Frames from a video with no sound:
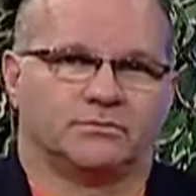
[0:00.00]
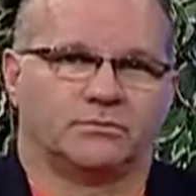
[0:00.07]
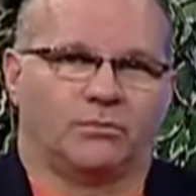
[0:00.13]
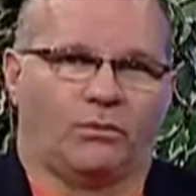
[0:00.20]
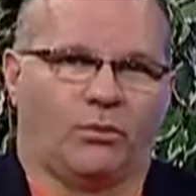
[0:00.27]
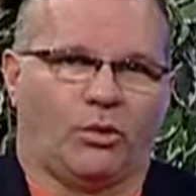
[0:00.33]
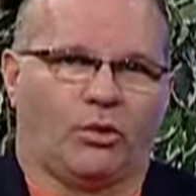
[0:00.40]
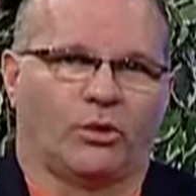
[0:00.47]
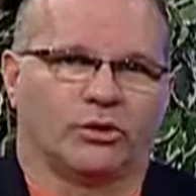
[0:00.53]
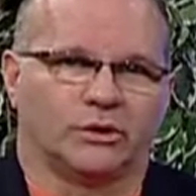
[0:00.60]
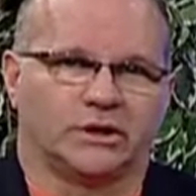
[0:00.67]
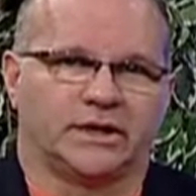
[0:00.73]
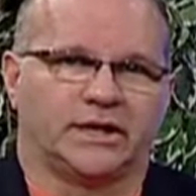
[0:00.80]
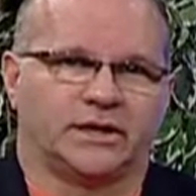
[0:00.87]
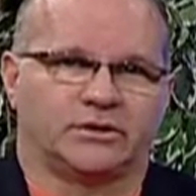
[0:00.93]
more
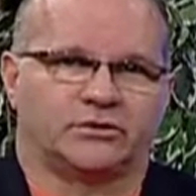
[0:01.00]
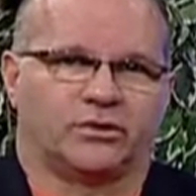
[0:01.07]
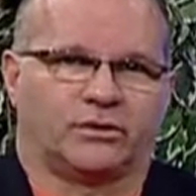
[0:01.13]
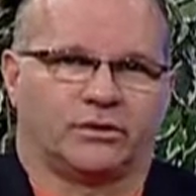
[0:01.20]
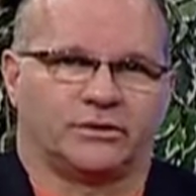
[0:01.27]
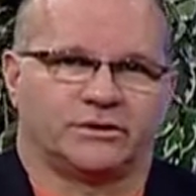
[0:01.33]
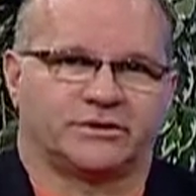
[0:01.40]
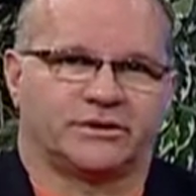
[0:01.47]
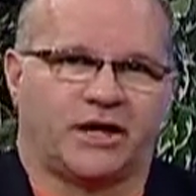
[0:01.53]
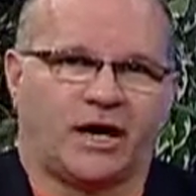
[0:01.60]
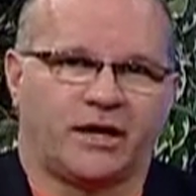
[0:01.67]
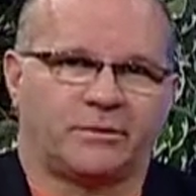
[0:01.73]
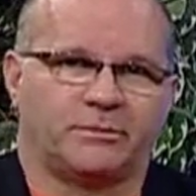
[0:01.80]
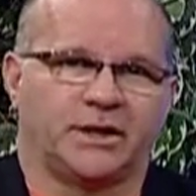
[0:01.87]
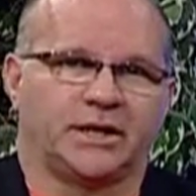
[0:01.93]
leaning towards
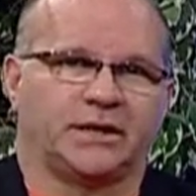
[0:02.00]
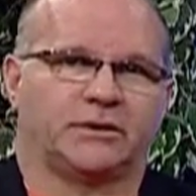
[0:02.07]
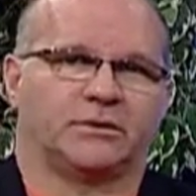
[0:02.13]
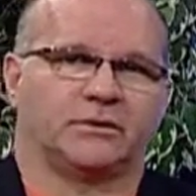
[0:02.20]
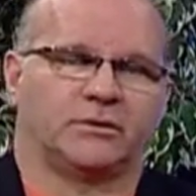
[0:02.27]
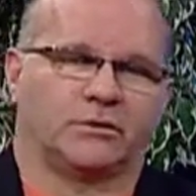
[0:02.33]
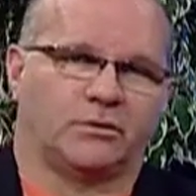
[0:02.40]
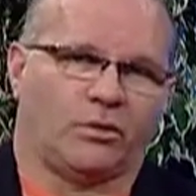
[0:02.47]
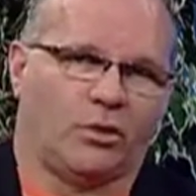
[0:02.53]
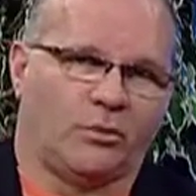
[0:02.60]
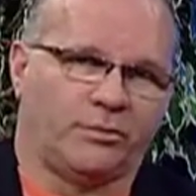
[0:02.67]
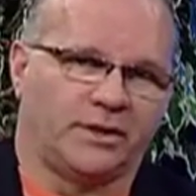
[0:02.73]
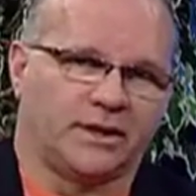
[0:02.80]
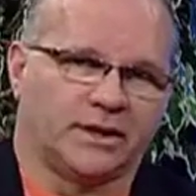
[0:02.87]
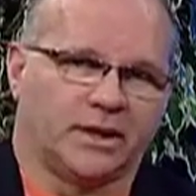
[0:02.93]
sodomy, or
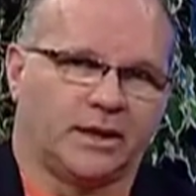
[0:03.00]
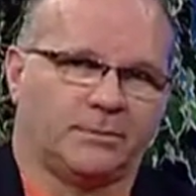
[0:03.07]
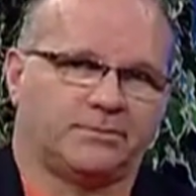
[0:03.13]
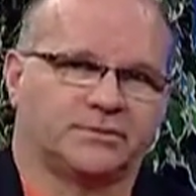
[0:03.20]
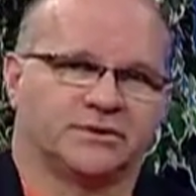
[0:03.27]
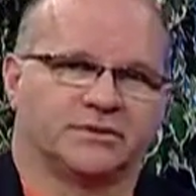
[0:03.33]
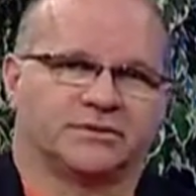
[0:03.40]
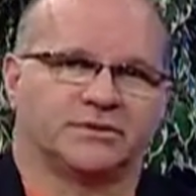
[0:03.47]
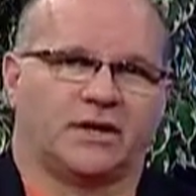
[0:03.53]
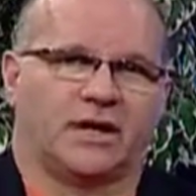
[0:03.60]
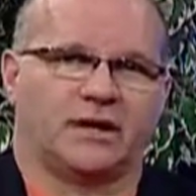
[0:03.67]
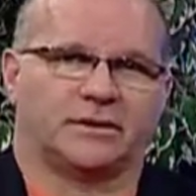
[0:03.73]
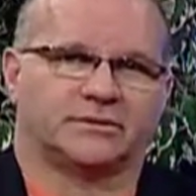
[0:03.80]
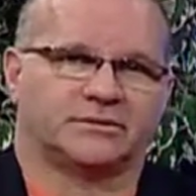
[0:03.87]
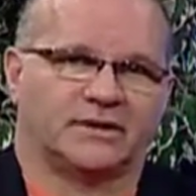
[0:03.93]
opening up
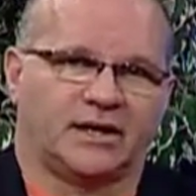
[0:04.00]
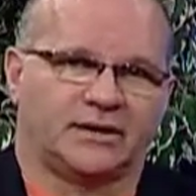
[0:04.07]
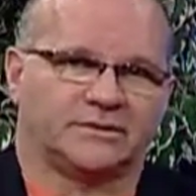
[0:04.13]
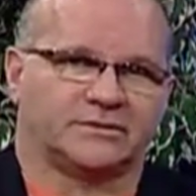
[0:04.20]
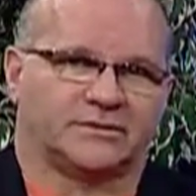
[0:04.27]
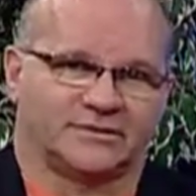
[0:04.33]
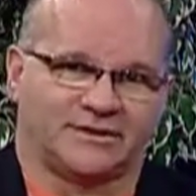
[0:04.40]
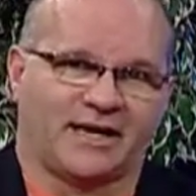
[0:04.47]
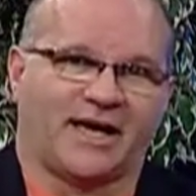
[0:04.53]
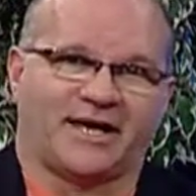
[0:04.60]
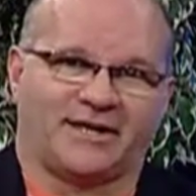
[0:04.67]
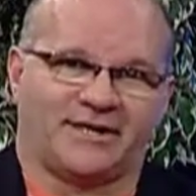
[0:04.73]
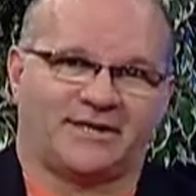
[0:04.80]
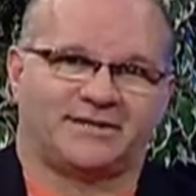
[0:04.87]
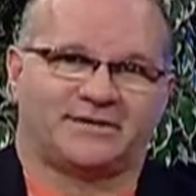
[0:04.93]

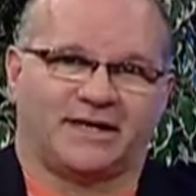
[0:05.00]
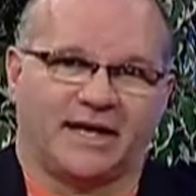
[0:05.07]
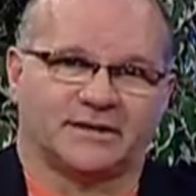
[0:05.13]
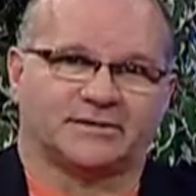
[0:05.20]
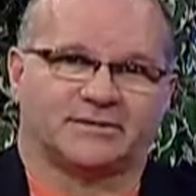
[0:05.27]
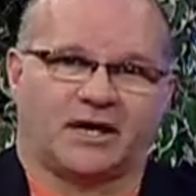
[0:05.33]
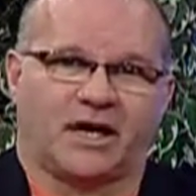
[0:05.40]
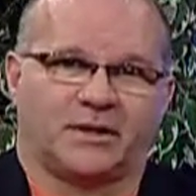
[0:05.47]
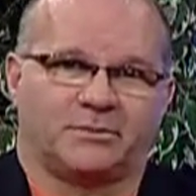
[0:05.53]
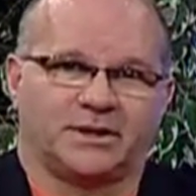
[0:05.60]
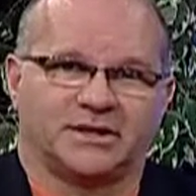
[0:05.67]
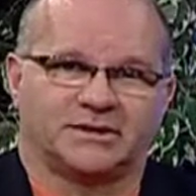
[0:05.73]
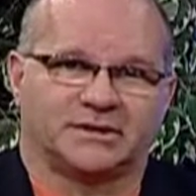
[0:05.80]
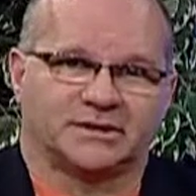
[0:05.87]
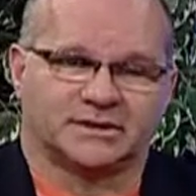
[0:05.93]
society that
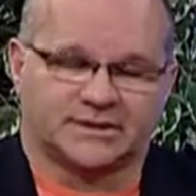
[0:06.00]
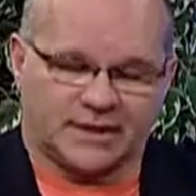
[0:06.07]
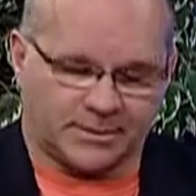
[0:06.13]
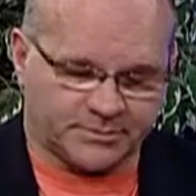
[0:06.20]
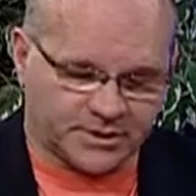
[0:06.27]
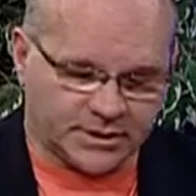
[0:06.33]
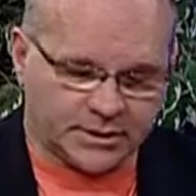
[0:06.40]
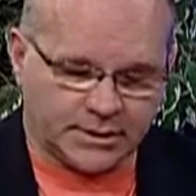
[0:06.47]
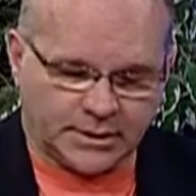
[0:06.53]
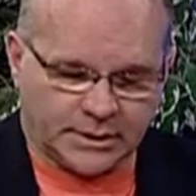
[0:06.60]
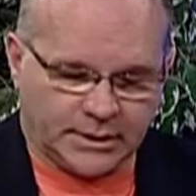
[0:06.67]
sodomy is accepted.